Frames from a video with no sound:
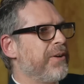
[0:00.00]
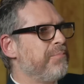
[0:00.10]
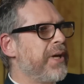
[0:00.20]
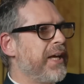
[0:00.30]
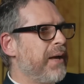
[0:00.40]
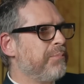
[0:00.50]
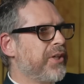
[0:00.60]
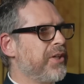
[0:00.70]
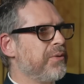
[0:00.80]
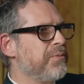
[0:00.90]
in P M
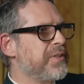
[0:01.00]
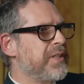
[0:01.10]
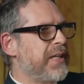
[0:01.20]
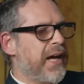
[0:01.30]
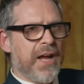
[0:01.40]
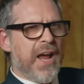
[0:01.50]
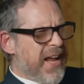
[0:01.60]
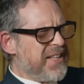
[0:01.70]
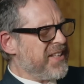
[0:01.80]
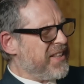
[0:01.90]
Qs today.
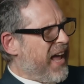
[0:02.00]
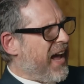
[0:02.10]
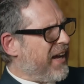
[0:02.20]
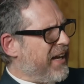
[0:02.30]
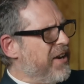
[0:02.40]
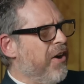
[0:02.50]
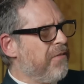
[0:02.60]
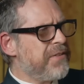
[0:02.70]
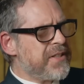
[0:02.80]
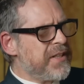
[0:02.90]
Isn't that
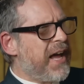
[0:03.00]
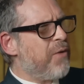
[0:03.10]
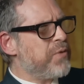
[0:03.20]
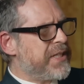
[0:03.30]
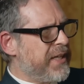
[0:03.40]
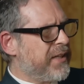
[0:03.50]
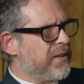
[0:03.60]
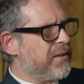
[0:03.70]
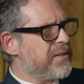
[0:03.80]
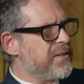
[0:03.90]
enough? Isn't that
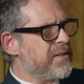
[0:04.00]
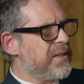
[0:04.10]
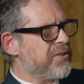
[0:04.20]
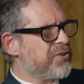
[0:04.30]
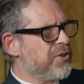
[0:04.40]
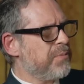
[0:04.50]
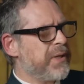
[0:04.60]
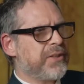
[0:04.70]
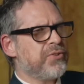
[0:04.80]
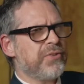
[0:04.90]
ridiculous? Isn't that
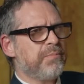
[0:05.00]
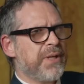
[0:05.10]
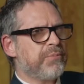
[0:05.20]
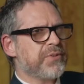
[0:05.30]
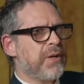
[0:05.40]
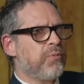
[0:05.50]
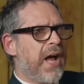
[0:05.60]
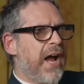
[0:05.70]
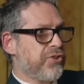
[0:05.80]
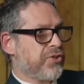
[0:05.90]
stupid? Shouldn't people say, well,
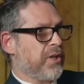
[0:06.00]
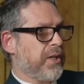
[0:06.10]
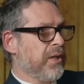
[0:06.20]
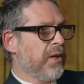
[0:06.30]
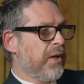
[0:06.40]
actually,